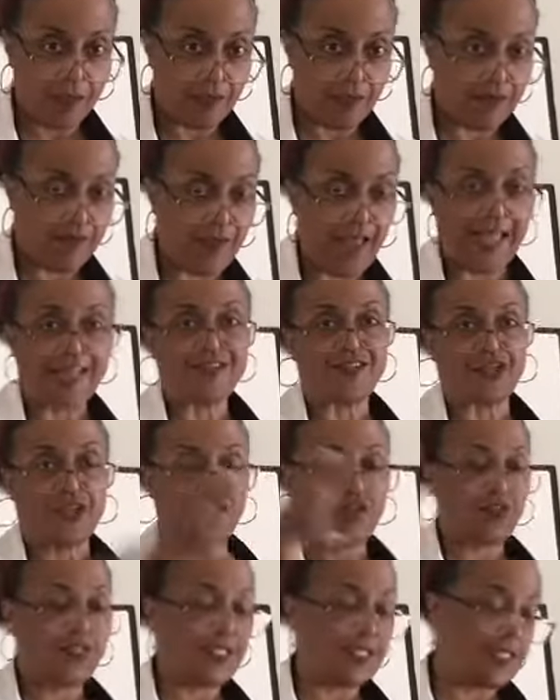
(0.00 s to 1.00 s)

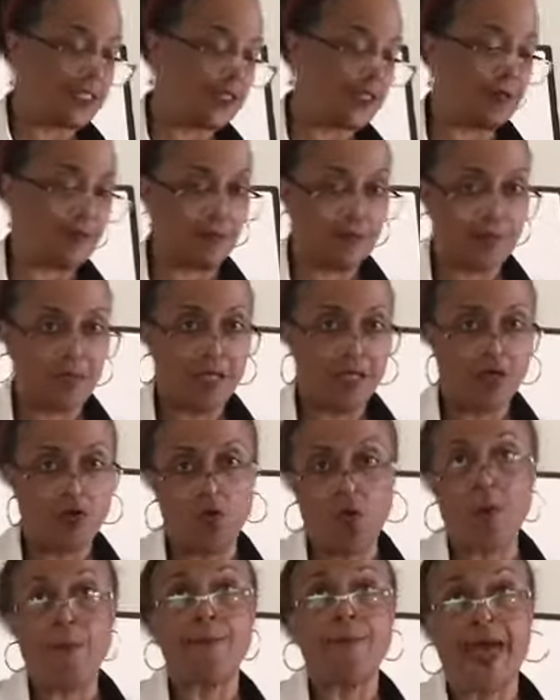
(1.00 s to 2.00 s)
vascular system,
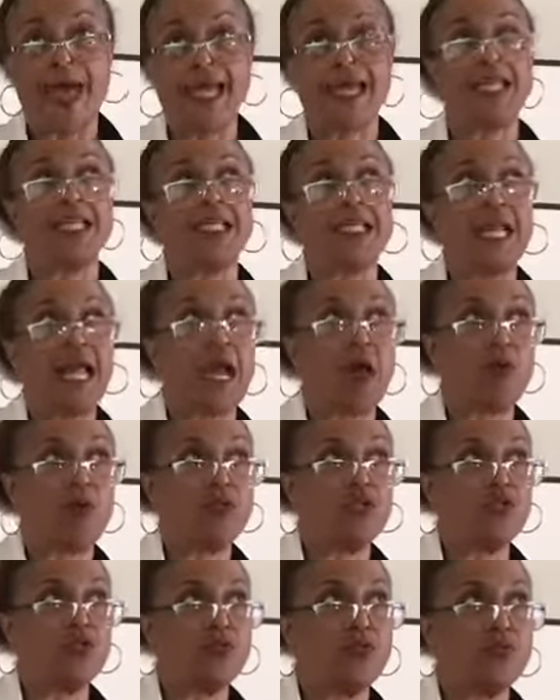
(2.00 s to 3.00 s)
going back and now
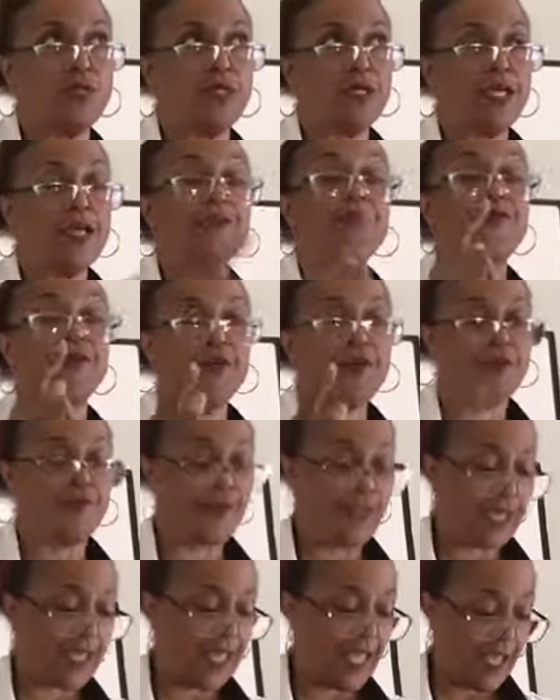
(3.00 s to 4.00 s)
into the inferior
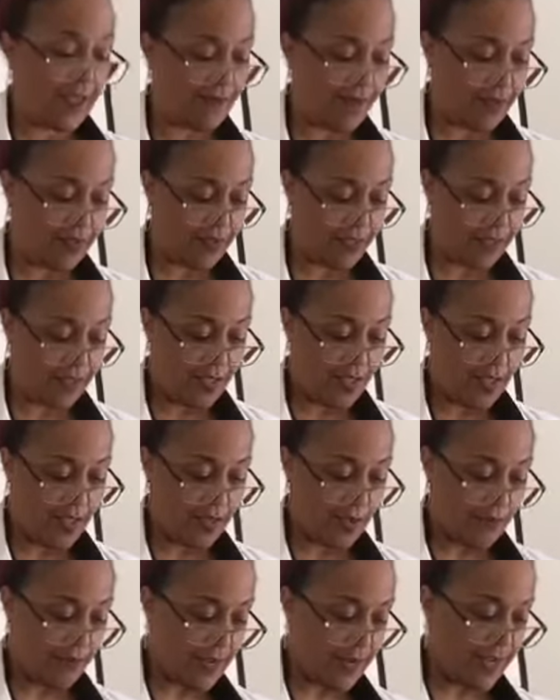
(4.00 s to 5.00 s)
vena cava,
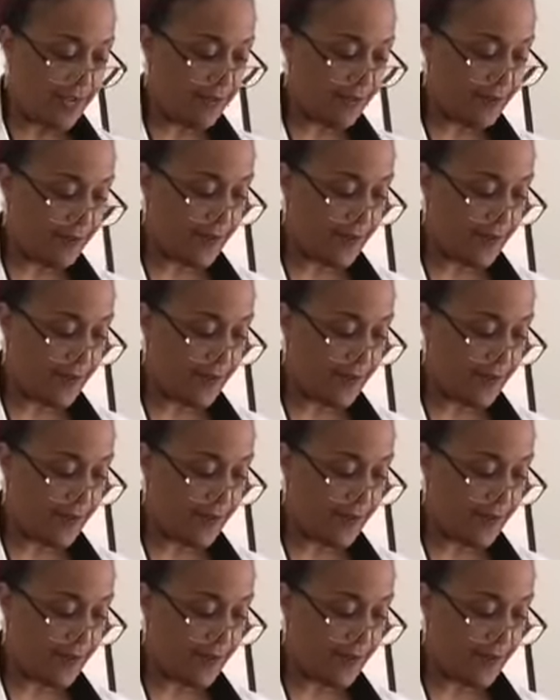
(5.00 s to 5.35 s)
right?